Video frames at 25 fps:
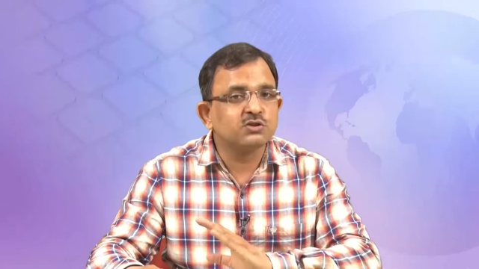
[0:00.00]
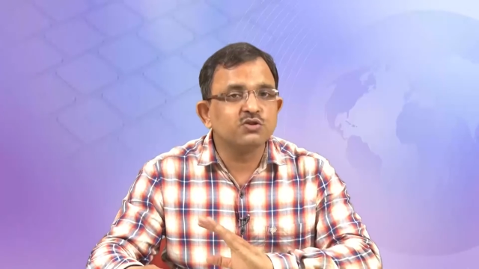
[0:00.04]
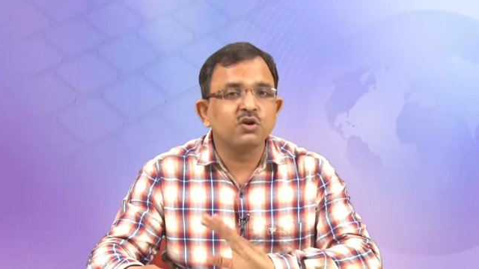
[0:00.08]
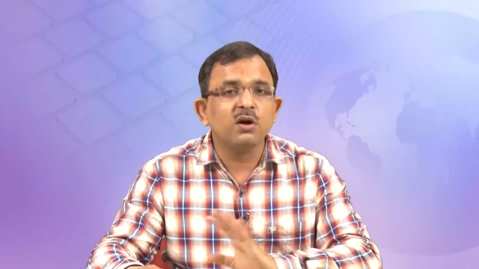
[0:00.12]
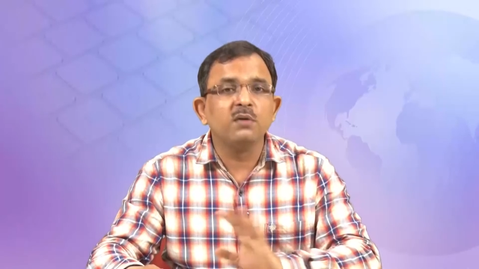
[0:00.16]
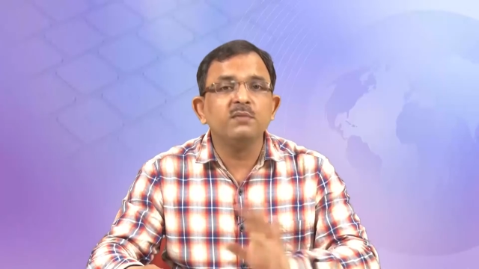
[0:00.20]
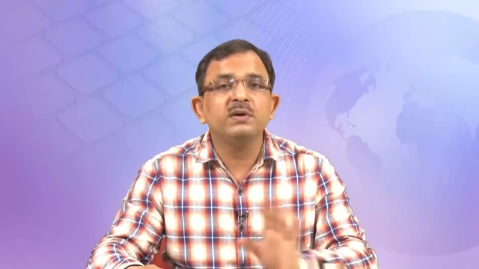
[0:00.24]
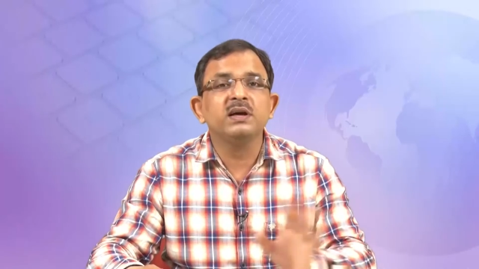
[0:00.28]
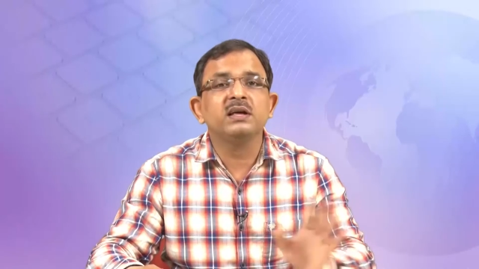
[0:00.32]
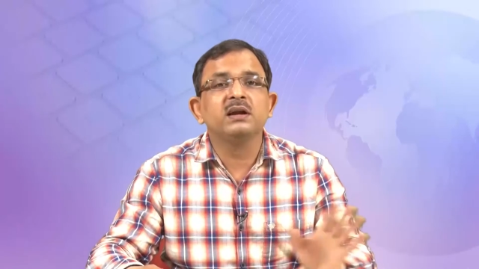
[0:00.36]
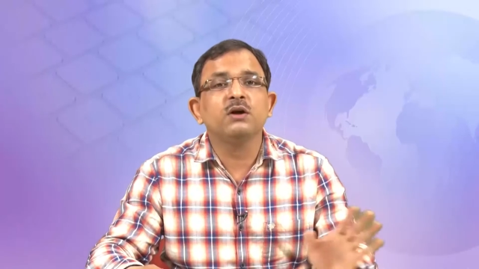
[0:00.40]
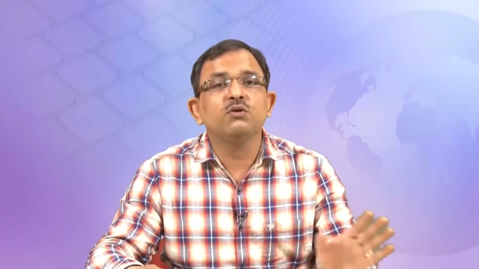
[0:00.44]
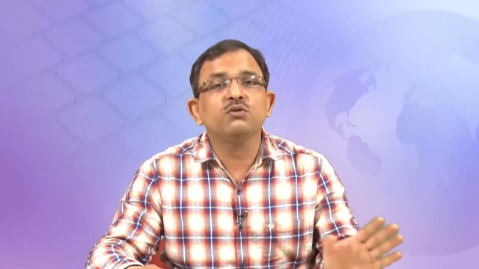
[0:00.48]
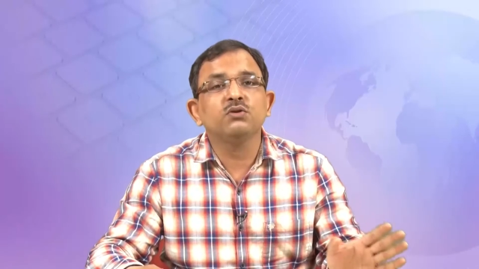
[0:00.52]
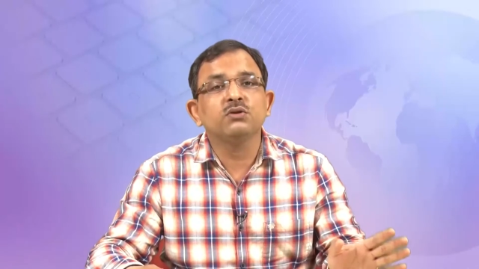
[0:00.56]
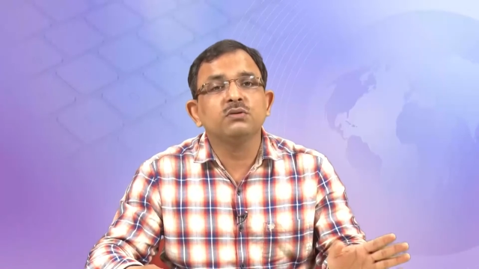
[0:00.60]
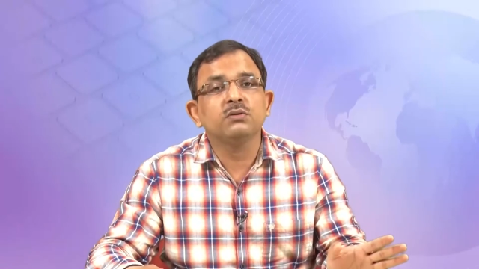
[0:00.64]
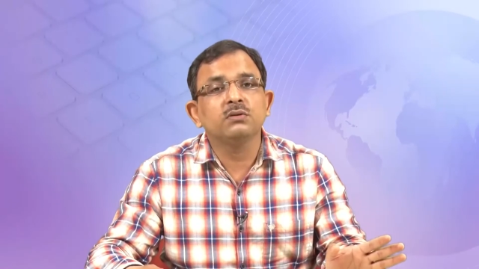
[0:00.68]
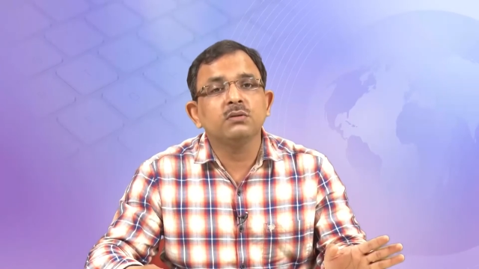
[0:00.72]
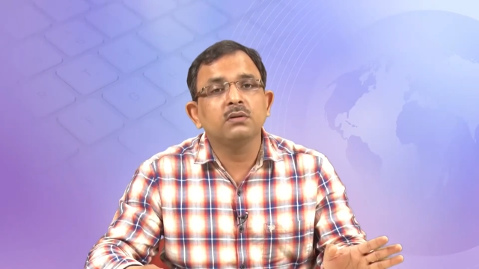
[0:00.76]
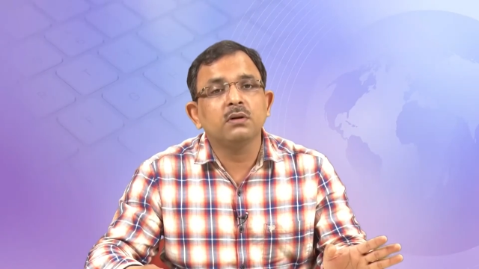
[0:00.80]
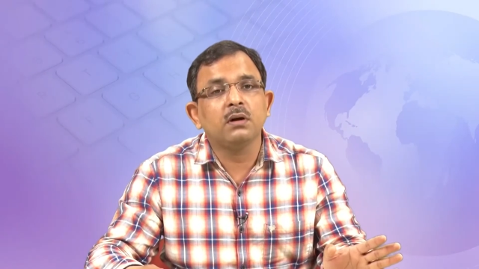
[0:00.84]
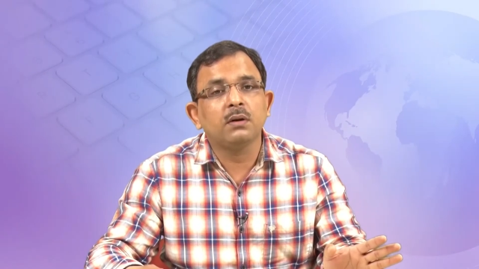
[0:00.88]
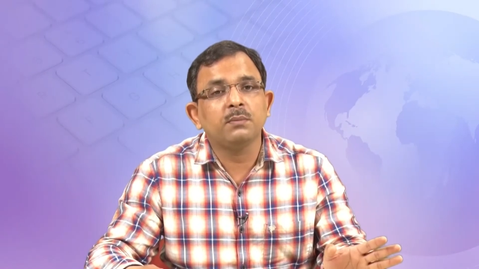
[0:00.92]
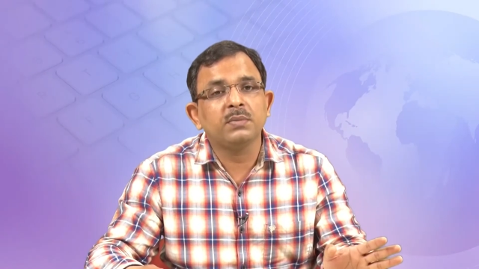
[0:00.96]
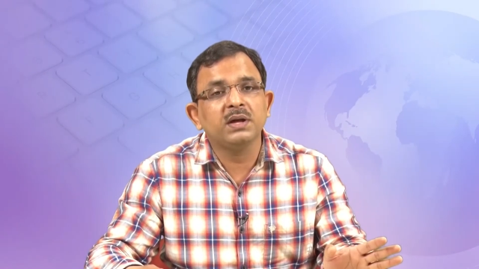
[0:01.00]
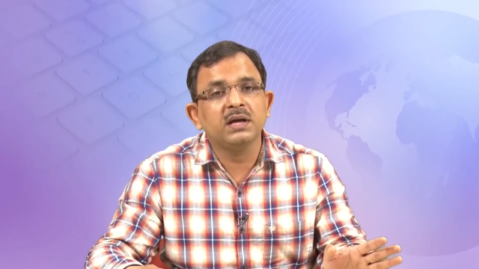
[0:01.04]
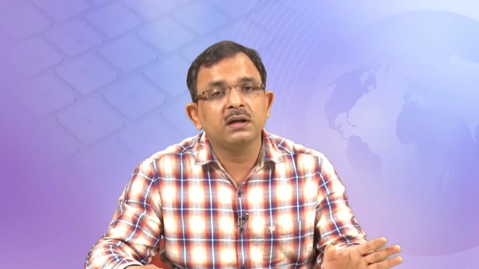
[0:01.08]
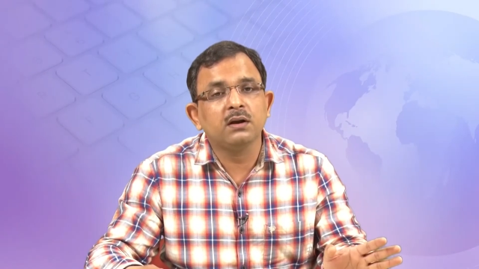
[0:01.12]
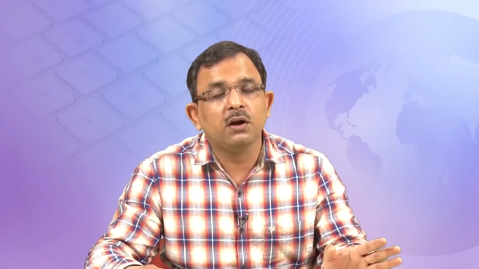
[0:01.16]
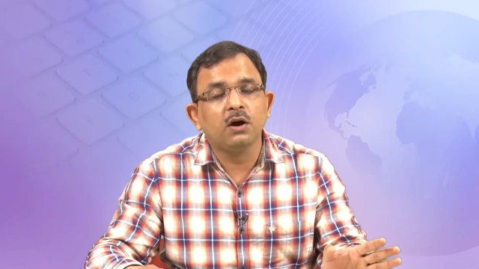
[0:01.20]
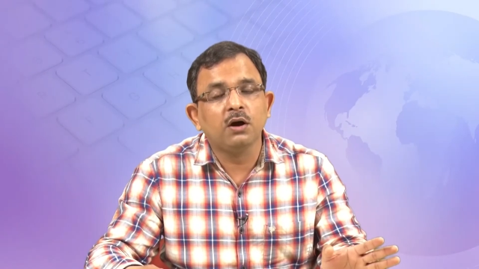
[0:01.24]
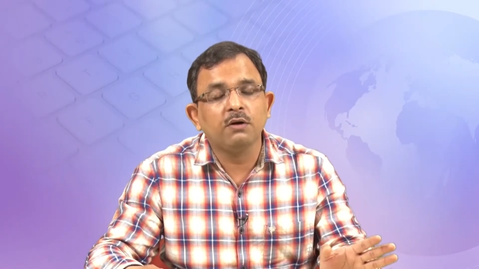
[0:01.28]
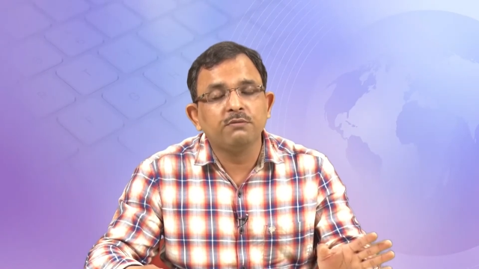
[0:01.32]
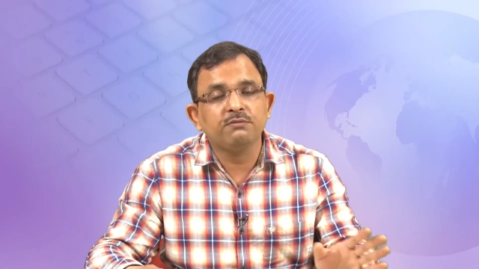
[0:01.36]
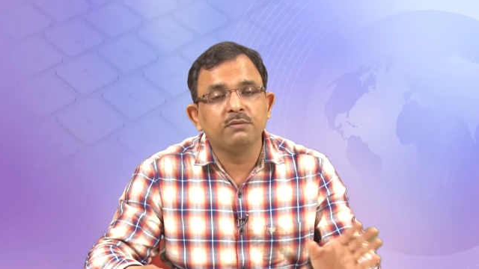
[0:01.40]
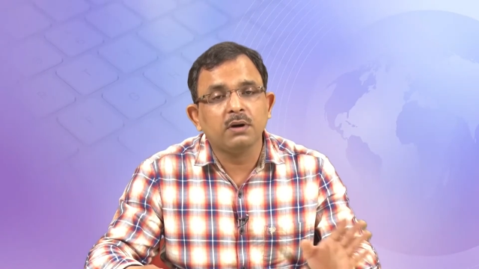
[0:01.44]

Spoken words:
aware of